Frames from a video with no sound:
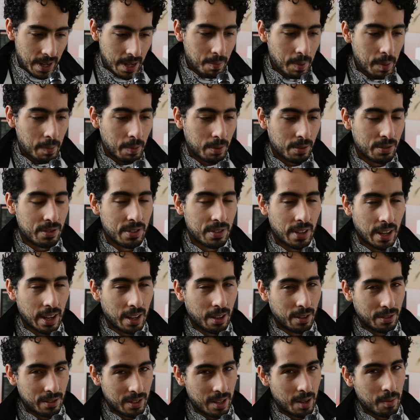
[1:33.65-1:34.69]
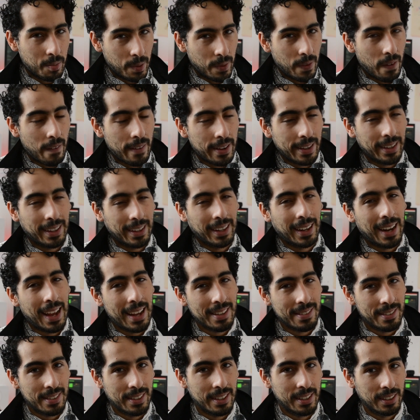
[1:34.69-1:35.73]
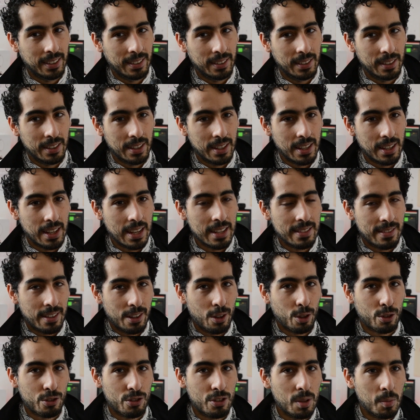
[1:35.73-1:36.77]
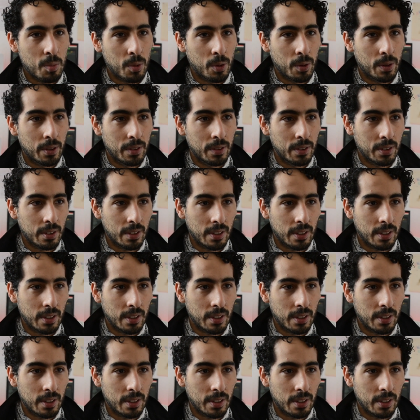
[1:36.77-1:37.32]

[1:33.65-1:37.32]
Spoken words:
people say contemporary classical, it's an oxymoron.